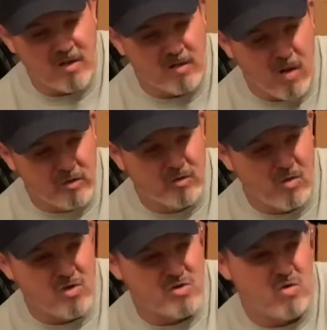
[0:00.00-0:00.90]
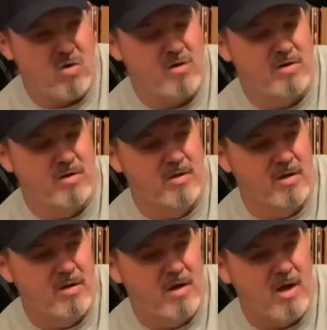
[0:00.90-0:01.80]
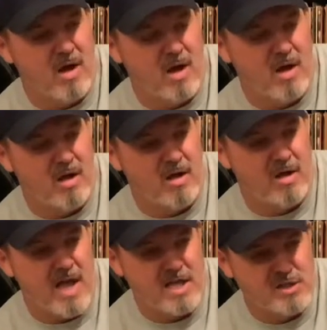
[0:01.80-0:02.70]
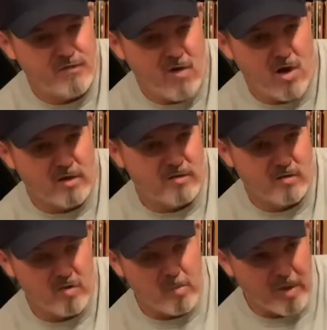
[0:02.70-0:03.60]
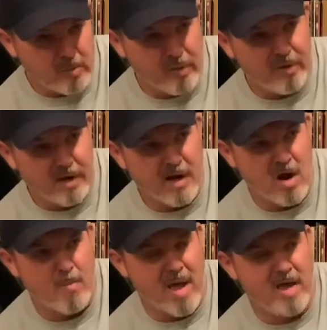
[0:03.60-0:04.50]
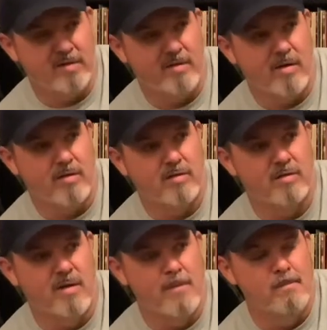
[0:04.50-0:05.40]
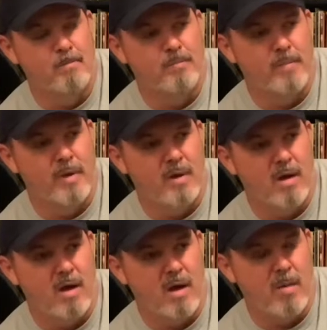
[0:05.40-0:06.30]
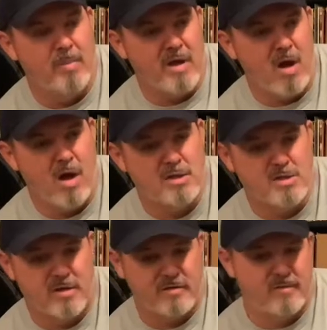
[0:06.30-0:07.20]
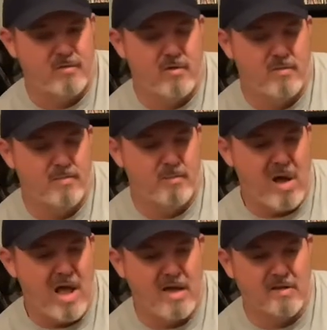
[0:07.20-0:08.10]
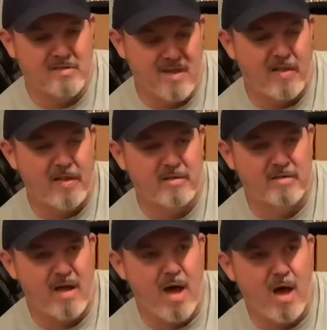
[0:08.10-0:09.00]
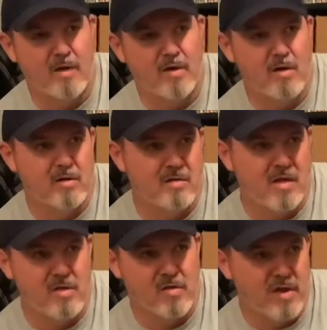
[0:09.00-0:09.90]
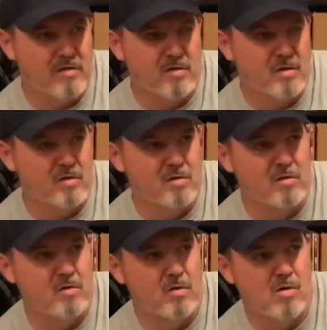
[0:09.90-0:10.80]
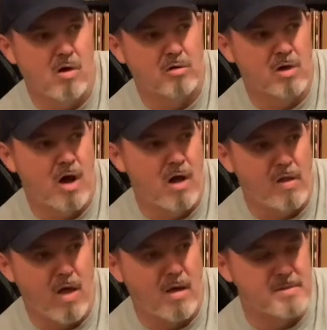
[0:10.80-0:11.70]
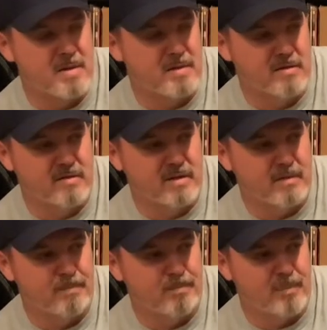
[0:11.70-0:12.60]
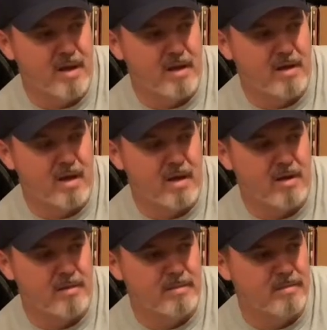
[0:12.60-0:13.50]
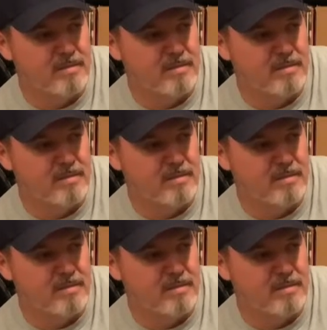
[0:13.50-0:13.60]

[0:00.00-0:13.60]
a long story short, hedge funds or the big billionaire banksters, beyond just buying and selling stock, there's other things you can do too, called call options, and